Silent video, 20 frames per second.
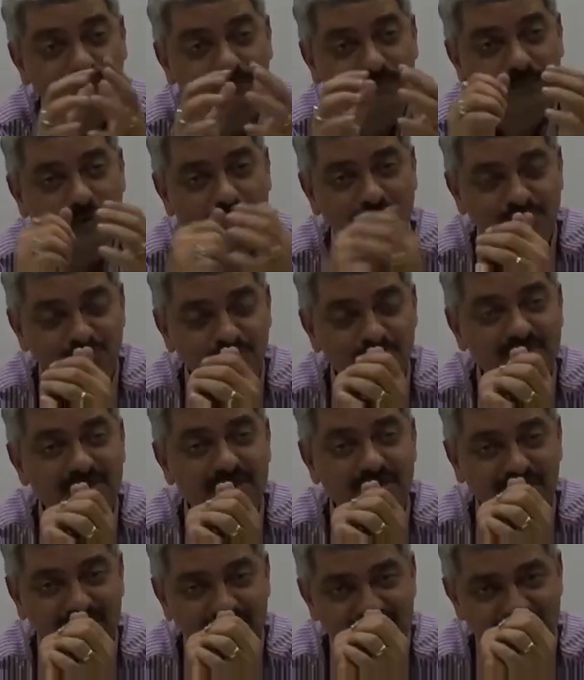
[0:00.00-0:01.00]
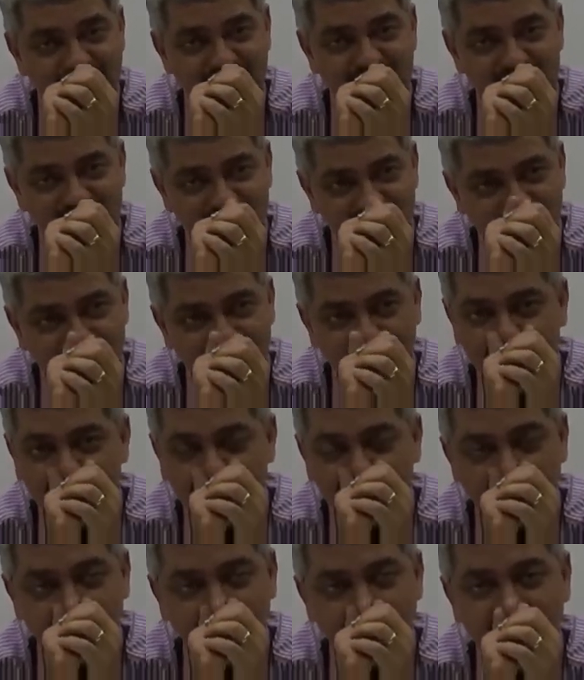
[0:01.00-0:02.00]
what should be the relationship?
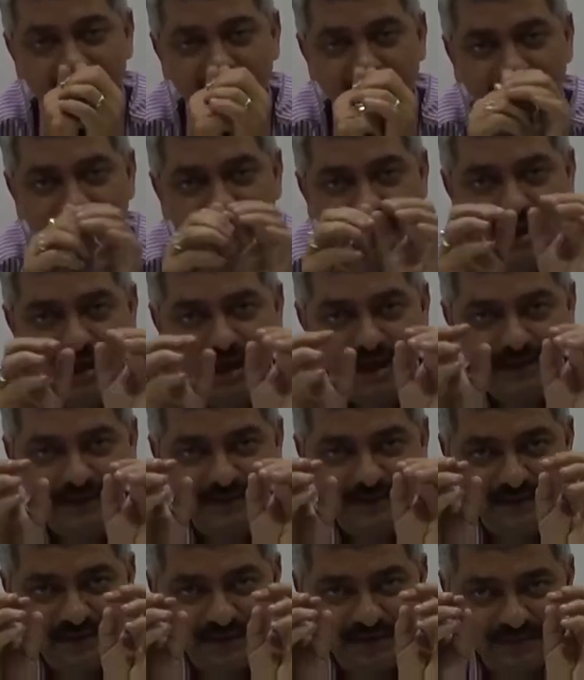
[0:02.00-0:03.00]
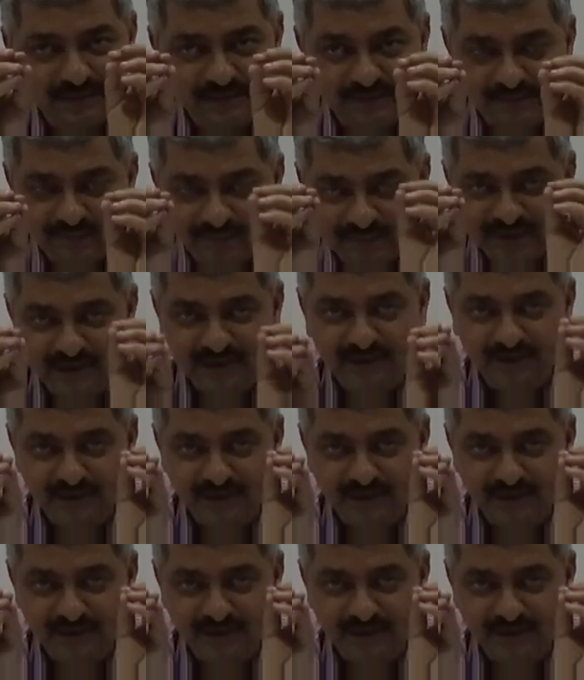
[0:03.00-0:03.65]
And then the